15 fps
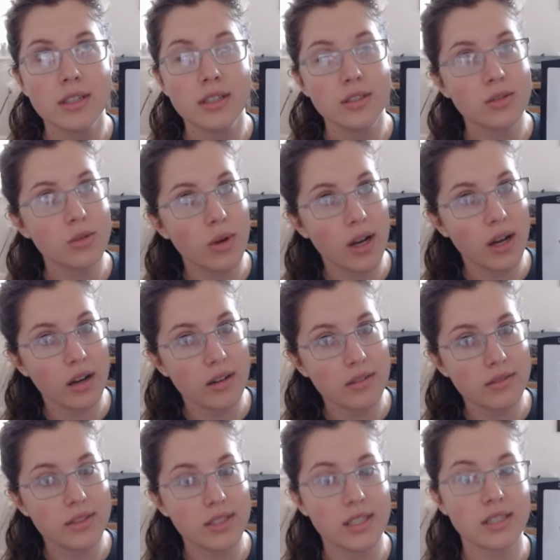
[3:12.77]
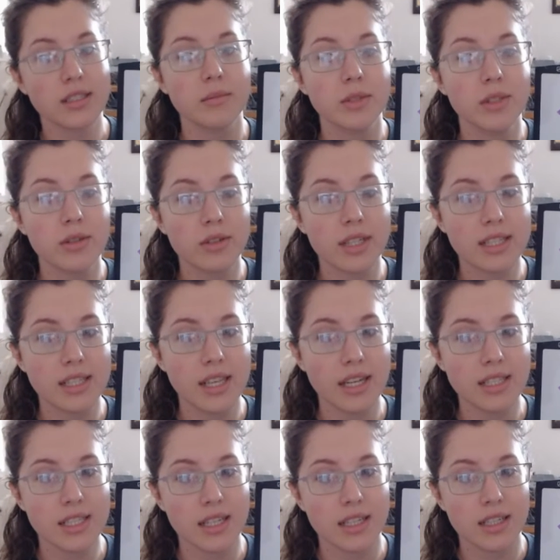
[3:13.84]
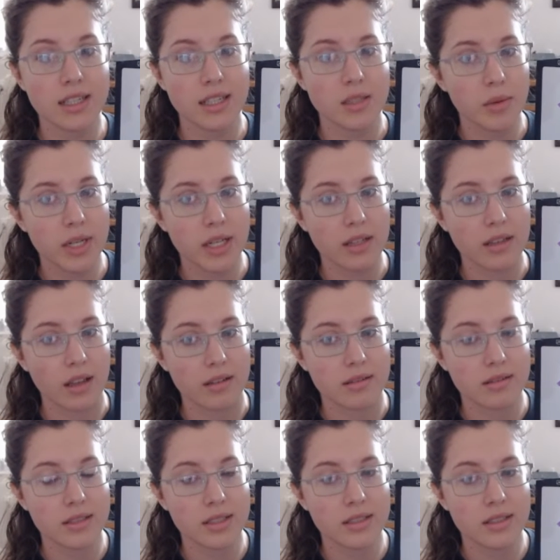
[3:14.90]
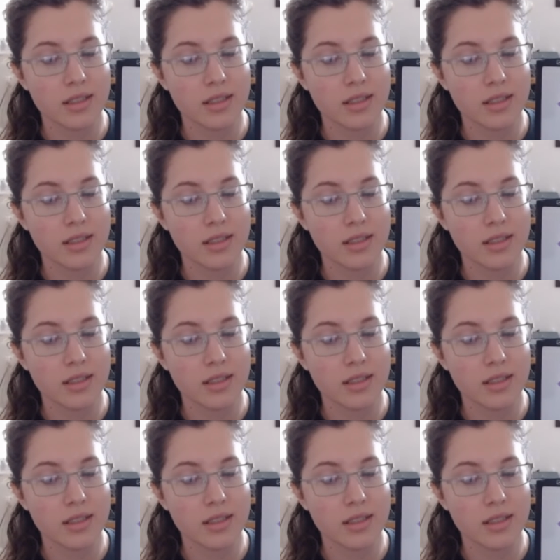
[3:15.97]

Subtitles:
is 12, 6 times 3 is 18, that's pretty close.